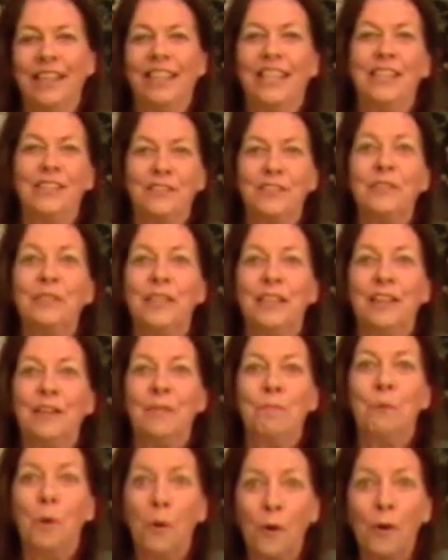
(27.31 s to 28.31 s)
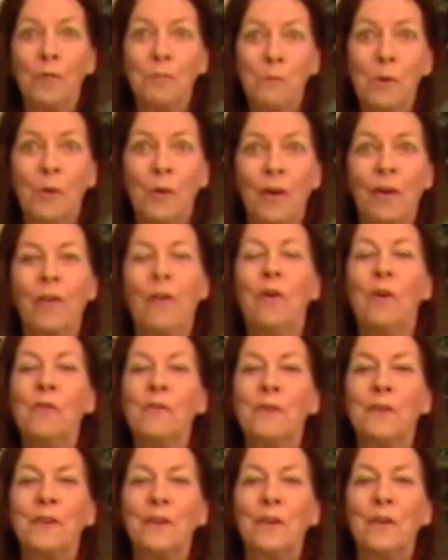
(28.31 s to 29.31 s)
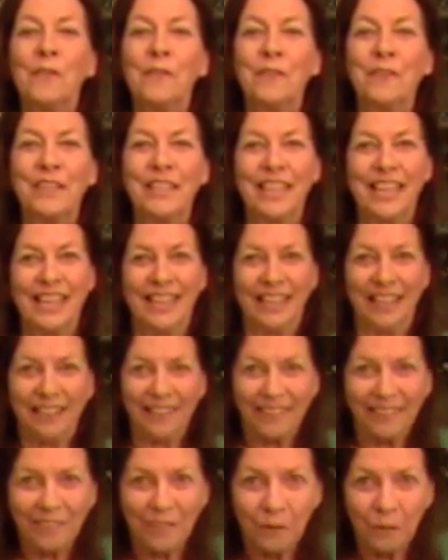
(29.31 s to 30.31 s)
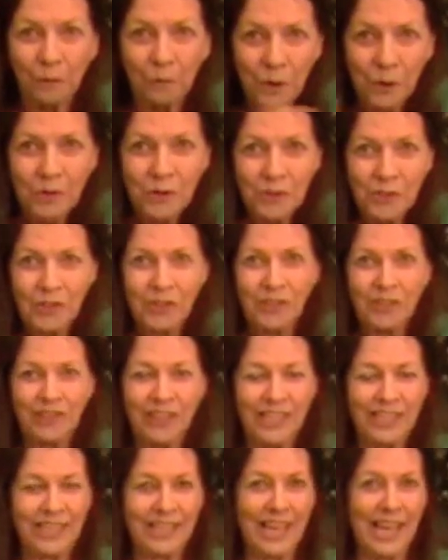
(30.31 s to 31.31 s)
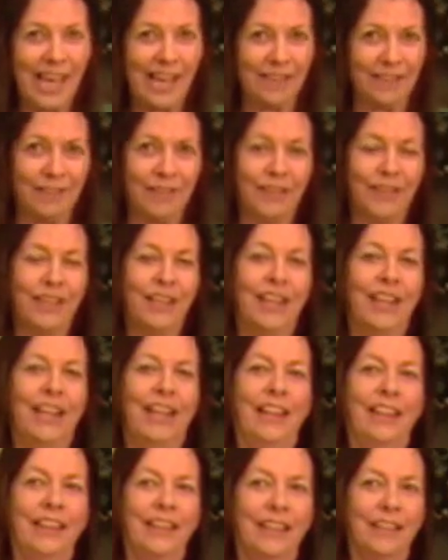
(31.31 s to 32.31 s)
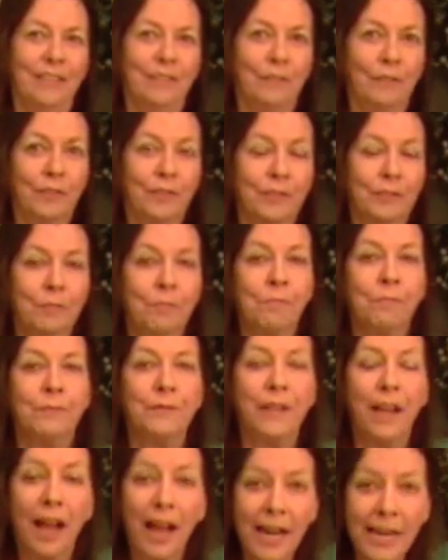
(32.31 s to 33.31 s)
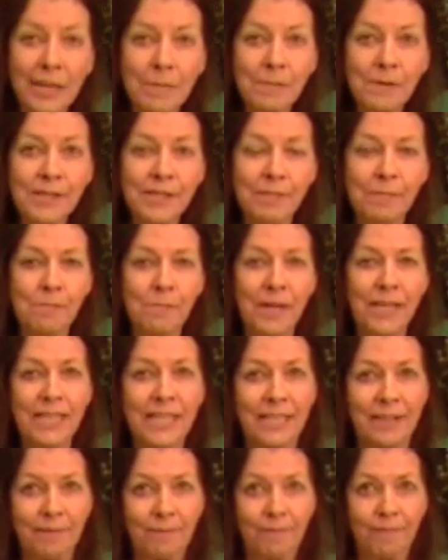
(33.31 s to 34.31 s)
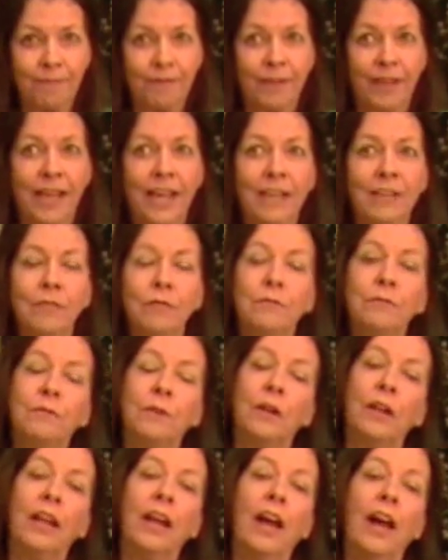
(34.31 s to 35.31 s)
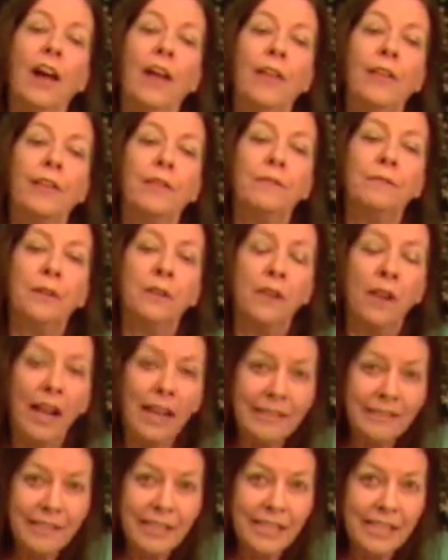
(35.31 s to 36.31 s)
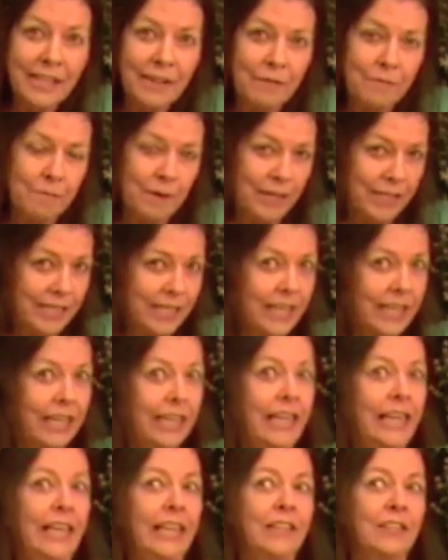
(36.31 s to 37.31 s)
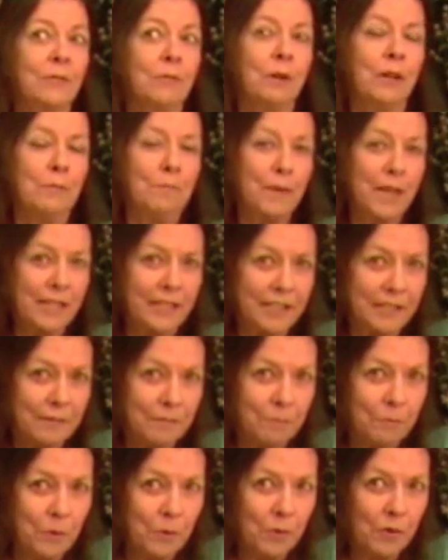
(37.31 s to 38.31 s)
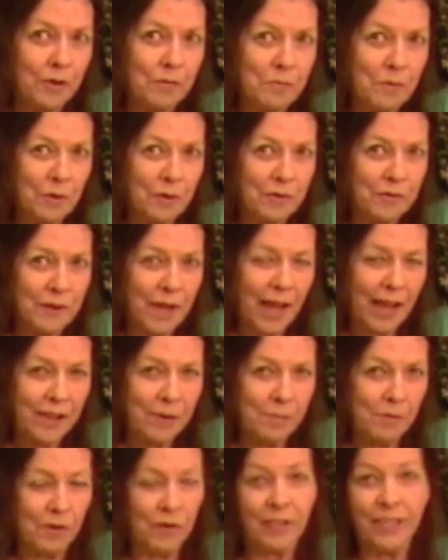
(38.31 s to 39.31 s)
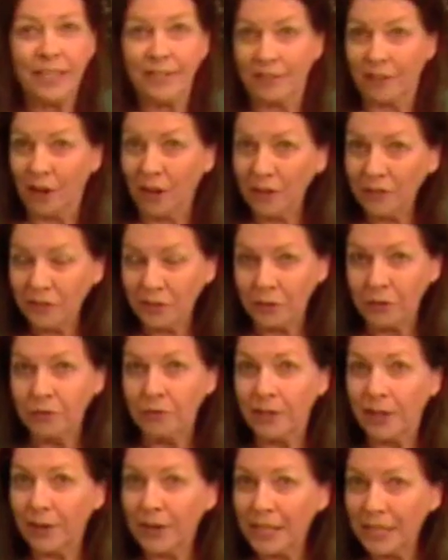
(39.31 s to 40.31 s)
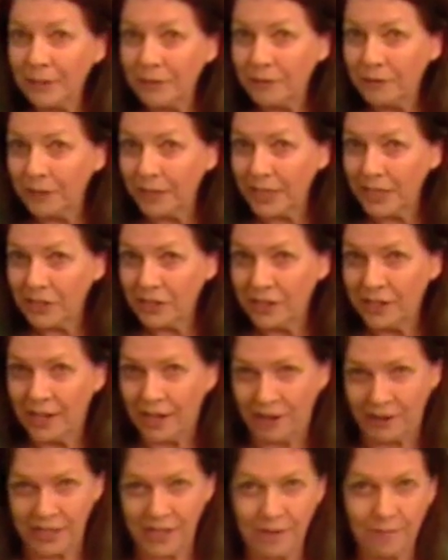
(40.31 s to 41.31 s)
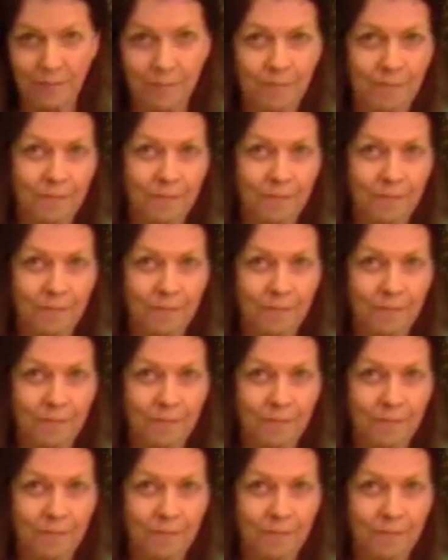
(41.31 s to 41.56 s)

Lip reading: They just do it more and more, over and over again. Whoosh, like that. The time is money, and the velocity of money is what makes it more and more valuable. It's also very inflationary.